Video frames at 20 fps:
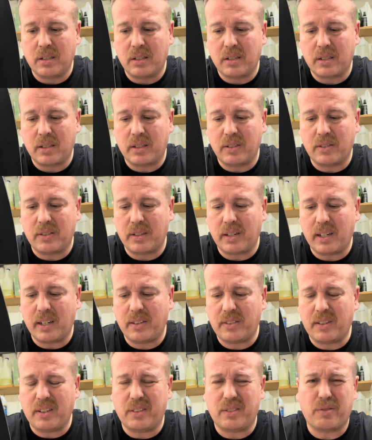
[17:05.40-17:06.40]
because the
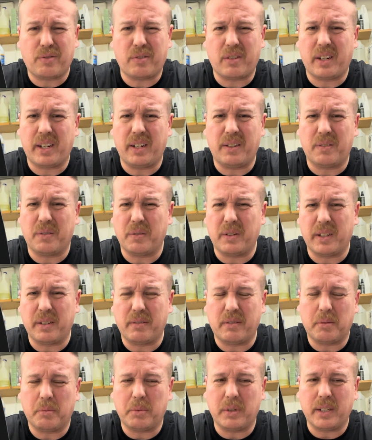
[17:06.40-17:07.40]
Essie's fine or
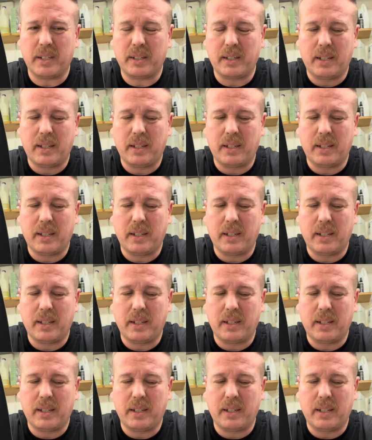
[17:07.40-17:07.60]
whatever, but